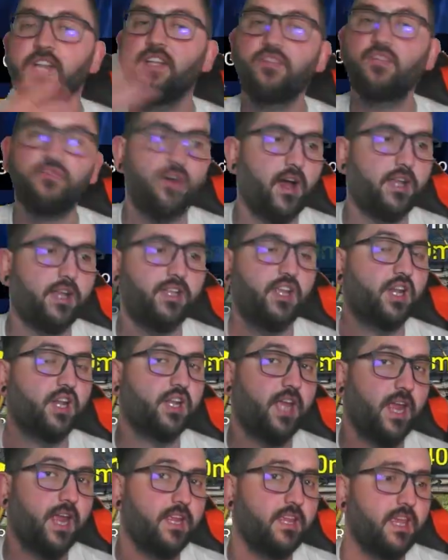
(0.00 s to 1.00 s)
it's fine. The
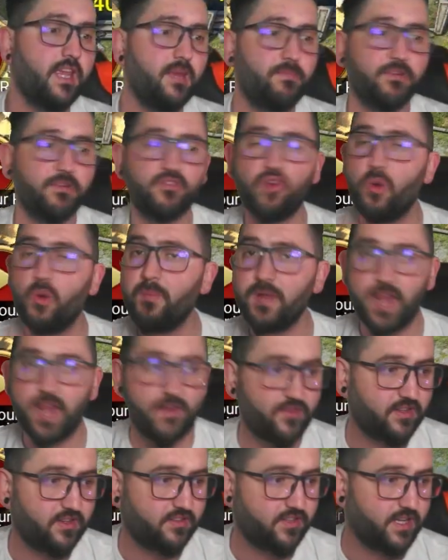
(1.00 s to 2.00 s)
arcane keep is open
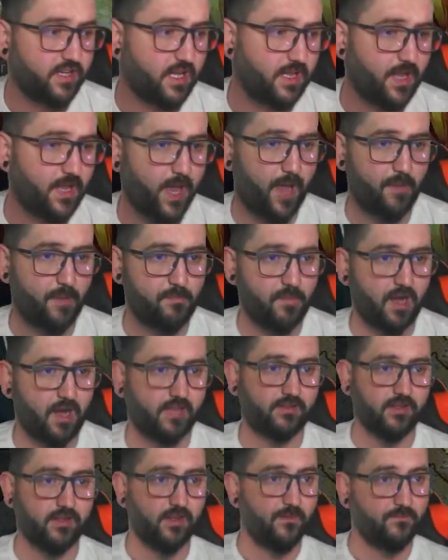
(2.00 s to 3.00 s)
every single day,
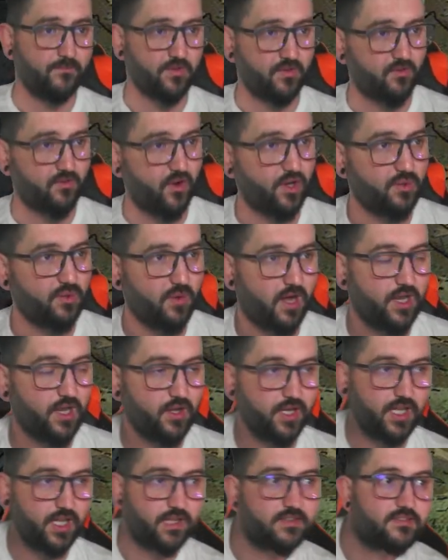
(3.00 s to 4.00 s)
but the void one,
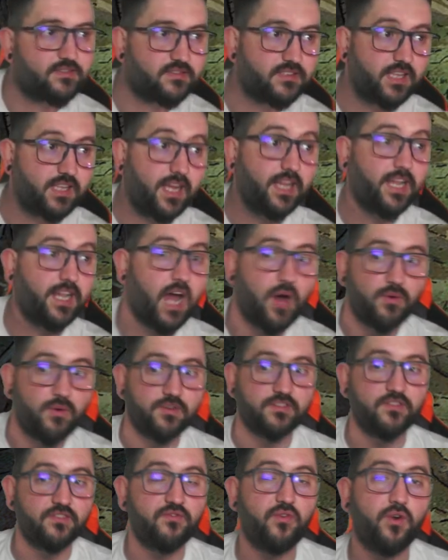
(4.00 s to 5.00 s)
look at this, 10
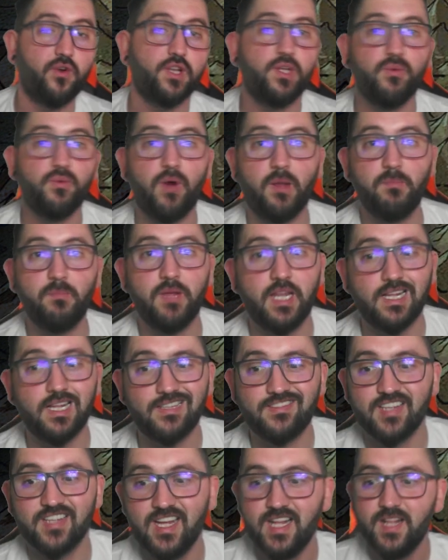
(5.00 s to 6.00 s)
hours and 41
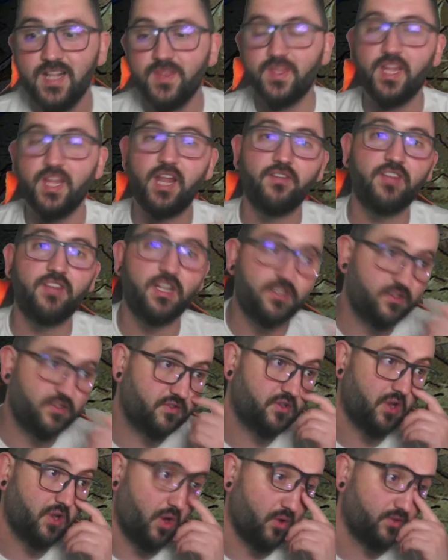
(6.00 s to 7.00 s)
minutes, then after that
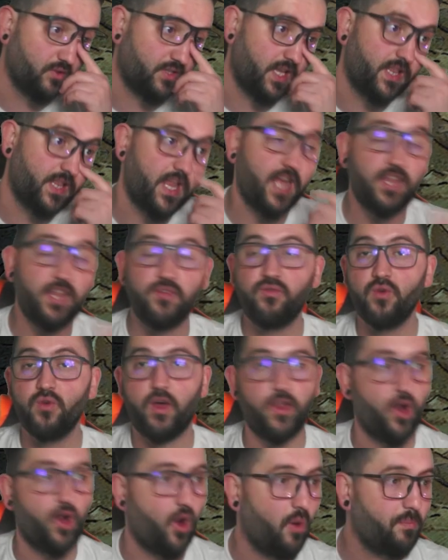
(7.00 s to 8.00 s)
it's closed. And then if you
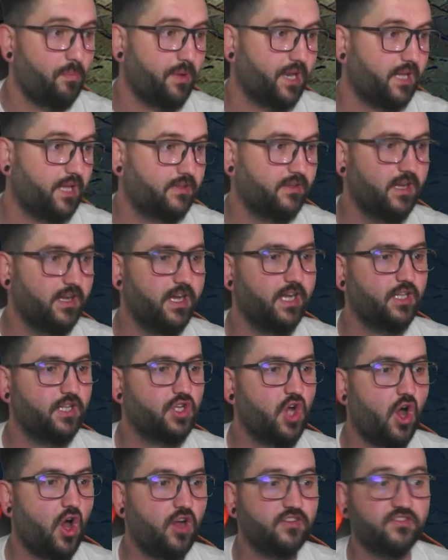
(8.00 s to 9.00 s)
want to open it,
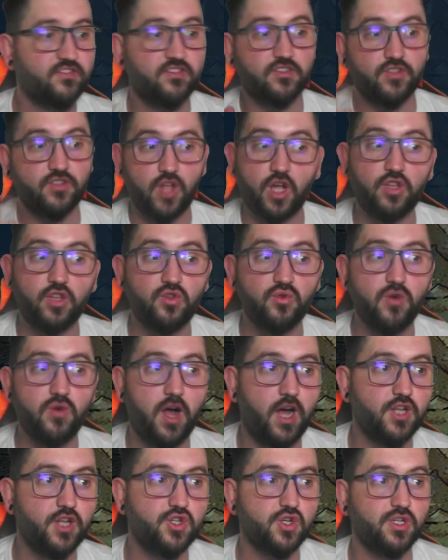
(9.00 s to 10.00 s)
it costs not
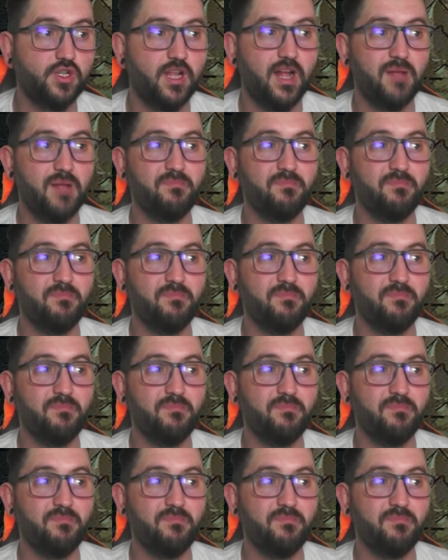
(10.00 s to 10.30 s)
200,